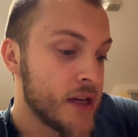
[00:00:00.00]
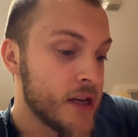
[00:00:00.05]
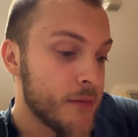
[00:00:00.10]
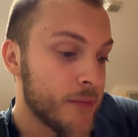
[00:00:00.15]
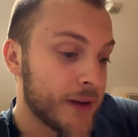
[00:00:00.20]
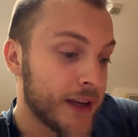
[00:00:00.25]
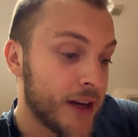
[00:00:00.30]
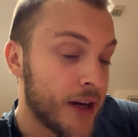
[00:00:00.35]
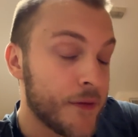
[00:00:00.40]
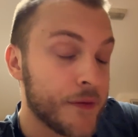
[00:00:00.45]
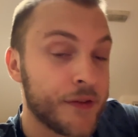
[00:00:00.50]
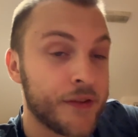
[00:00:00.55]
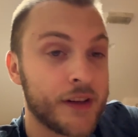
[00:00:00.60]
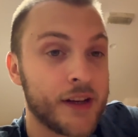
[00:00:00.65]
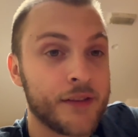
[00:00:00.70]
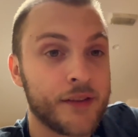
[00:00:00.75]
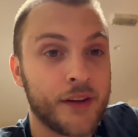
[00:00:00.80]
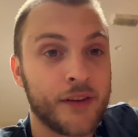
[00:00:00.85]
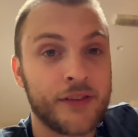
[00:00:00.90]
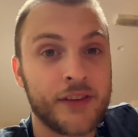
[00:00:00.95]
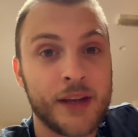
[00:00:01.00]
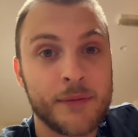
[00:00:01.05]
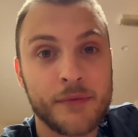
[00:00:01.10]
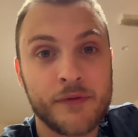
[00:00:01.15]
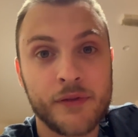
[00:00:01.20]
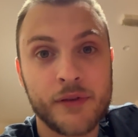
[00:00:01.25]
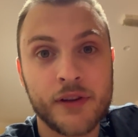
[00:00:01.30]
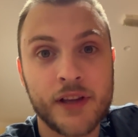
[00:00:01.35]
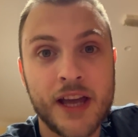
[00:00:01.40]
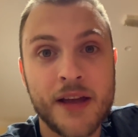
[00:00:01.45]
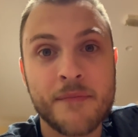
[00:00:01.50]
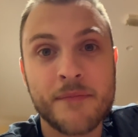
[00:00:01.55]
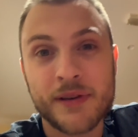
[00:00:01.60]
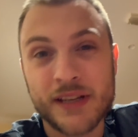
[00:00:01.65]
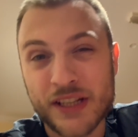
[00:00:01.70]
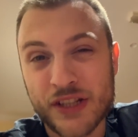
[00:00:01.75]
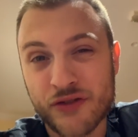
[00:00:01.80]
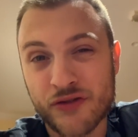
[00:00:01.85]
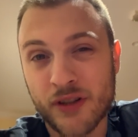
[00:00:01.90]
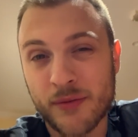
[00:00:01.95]
But yeah, obviously, as I said before the game, a
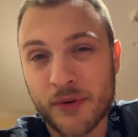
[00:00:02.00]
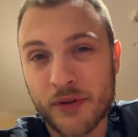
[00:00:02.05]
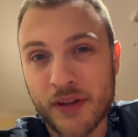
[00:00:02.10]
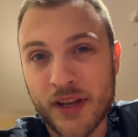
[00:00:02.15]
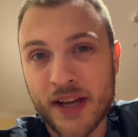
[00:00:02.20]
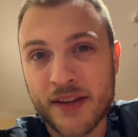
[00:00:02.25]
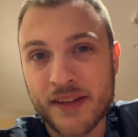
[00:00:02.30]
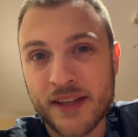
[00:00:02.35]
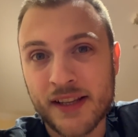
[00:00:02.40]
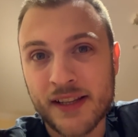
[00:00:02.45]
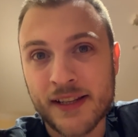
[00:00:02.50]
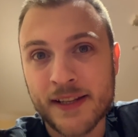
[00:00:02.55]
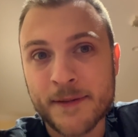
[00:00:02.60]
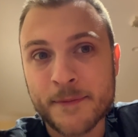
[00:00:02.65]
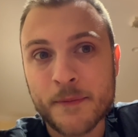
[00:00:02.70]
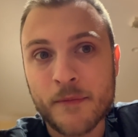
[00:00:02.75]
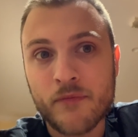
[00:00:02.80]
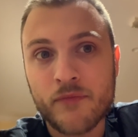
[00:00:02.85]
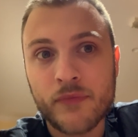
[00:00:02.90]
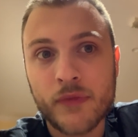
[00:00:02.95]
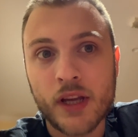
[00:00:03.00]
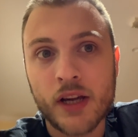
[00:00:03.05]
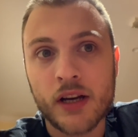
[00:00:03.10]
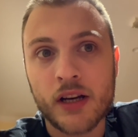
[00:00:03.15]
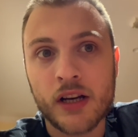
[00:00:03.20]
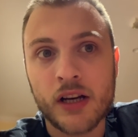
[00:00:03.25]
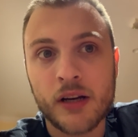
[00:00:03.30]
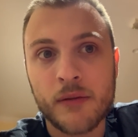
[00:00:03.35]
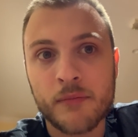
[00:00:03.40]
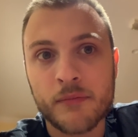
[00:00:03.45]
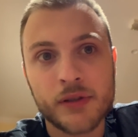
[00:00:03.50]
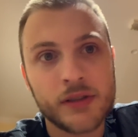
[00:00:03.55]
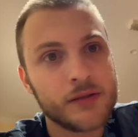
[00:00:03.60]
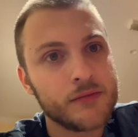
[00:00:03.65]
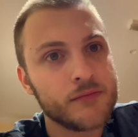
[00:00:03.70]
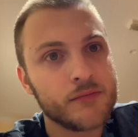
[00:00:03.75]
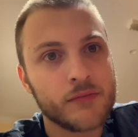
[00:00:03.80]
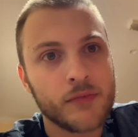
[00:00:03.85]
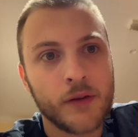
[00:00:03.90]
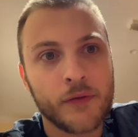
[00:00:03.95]
bit of trouble there nearly. But
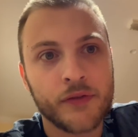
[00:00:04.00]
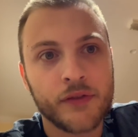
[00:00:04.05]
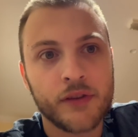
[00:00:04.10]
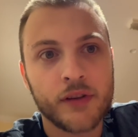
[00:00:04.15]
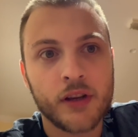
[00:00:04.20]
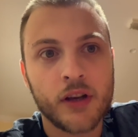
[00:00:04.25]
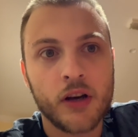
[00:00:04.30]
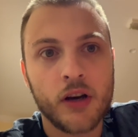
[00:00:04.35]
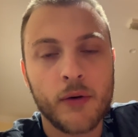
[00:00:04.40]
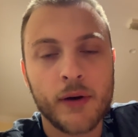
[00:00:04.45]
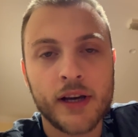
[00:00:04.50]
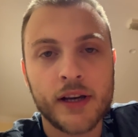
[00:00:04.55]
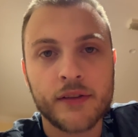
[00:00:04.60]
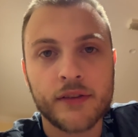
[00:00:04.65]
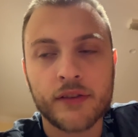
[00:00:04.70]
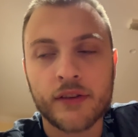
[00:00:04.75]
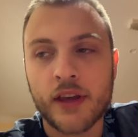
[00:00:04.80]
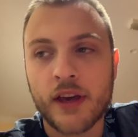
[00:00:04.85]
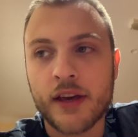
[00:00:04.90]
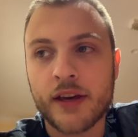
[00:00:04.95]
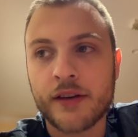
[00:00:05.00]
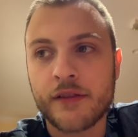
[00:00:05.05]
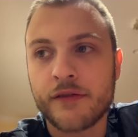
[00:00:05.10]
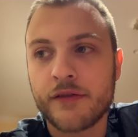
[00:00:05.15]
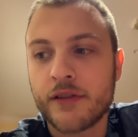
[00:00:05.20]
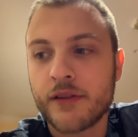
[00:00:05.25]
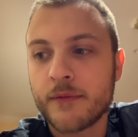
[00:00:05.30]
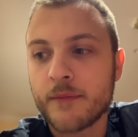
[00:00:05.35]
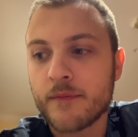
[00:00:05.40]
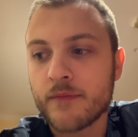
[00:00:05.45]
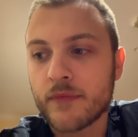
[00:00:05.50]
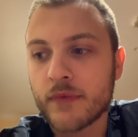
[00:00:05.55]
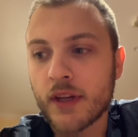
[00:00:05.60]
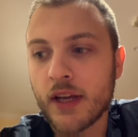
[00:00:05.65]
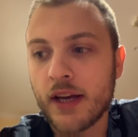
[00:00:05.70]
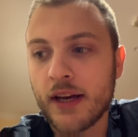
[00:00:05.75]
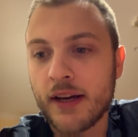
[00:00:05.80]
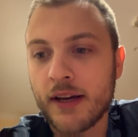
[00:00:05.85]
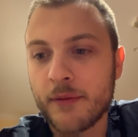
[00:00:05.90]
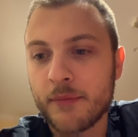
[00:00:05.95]
obviously got away unscathed.
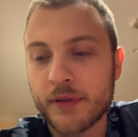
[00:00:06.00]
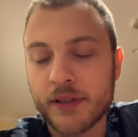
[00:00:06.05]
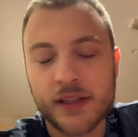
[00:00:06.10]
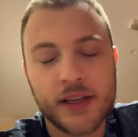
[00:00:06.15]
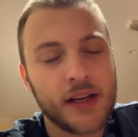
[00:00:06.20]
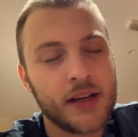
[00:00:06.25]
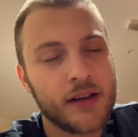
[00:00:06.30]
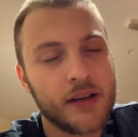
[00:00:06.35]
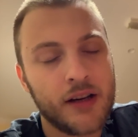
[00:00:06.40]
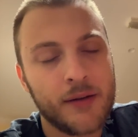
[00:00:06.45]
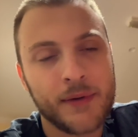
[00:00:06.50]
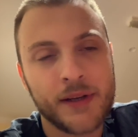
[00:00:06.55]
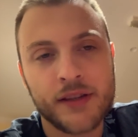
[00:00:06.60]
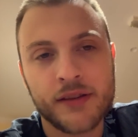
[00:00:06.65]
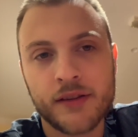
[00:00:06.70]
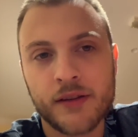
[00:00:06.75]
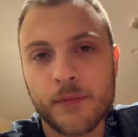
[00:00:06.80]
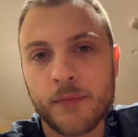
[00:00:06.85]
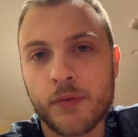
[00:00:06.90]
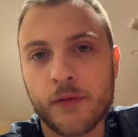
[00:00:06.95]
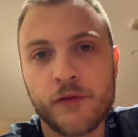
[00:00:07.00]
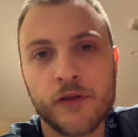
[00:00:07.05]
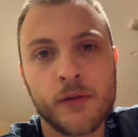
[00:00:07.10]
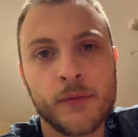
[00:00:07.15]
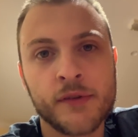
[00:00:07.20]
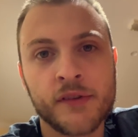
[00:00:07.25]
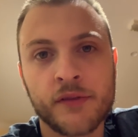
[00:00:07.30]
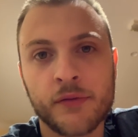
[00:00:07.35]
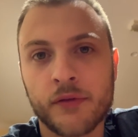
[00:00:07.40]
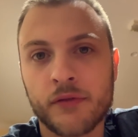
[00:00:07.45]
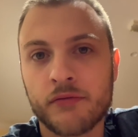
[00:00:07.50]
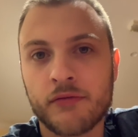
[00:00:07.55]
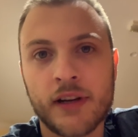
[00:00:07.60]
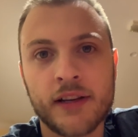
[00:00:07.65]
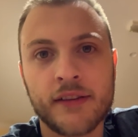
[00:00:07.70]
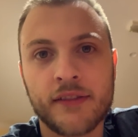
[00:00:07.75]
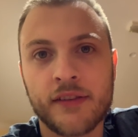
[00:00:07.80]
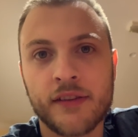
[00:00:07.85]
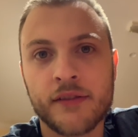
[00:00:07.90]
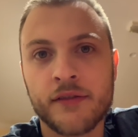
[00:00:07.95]
But yeah, I mean, the performance was
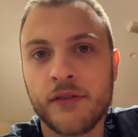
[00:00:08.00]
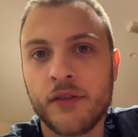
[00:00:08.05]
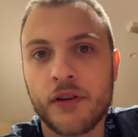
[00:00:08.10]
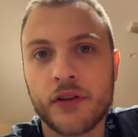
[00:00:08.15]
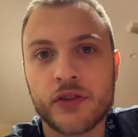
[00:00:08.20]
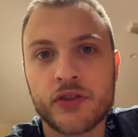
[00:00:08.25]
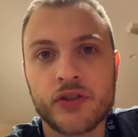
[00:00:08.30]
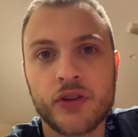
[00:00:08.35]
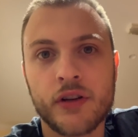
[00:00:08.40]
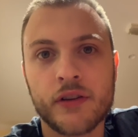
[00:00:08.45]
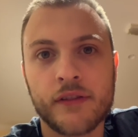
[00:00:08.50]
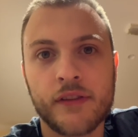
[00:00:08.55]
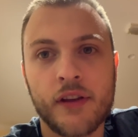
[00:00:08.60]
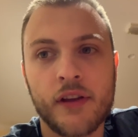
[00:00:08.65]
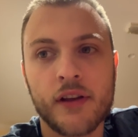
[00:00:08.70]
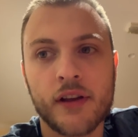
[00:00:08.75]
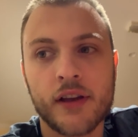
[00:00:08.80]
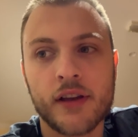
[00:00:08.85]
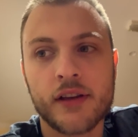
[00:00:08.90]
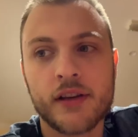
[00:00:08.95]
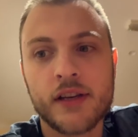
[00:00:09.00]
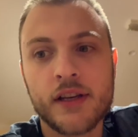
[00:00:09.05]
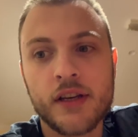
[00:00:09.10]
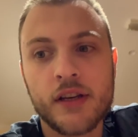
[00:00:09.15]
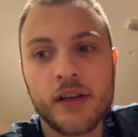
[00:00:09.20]
rancid. Not a shot on target.